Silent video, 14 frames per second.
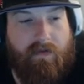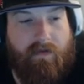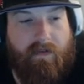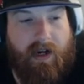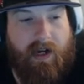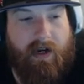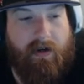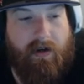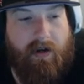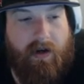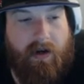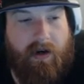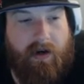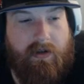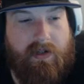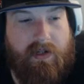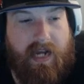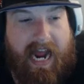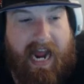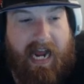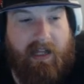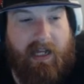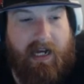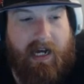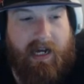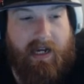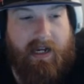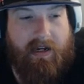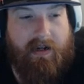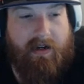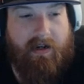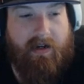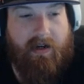Vanguard's allied